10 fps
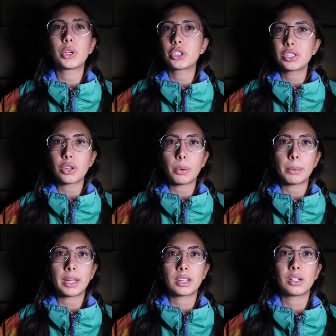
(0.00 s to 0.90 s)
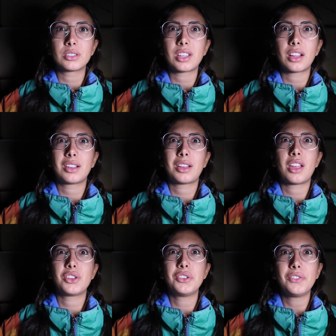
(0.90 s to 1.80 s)
When she told me about it, I was like,
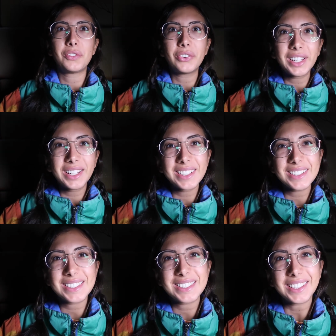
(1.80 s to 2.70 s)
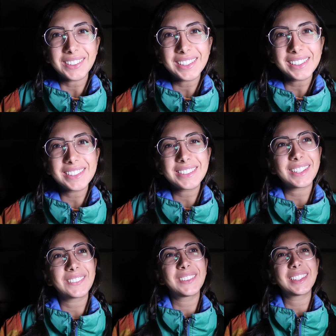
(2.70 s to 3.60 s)
are you freaking serious?
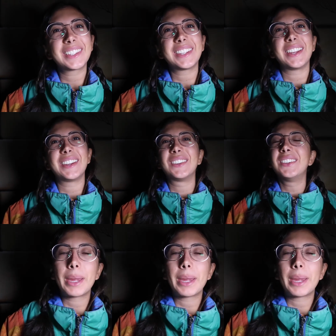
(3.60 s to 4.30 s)
Like, what the hell?